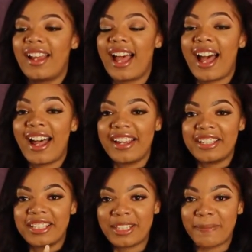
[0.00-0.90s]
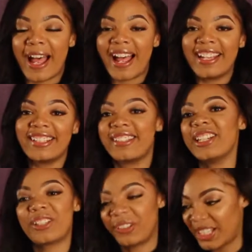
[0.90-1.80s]
I despise
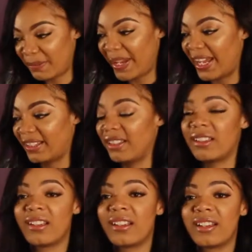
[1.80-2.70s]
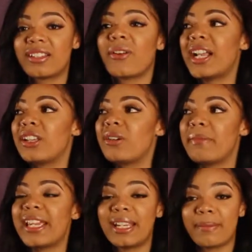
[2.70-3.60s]
disrespect. So I don't
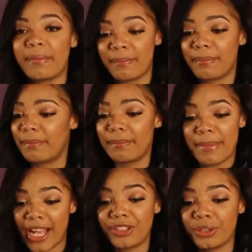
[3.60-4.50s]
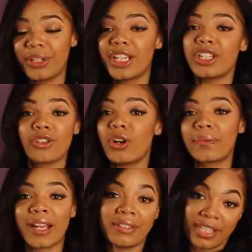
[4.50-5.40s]
make it my duty to go
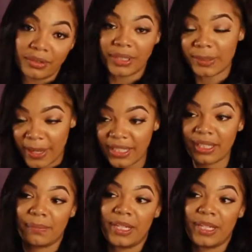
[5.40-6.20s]
around disrespecting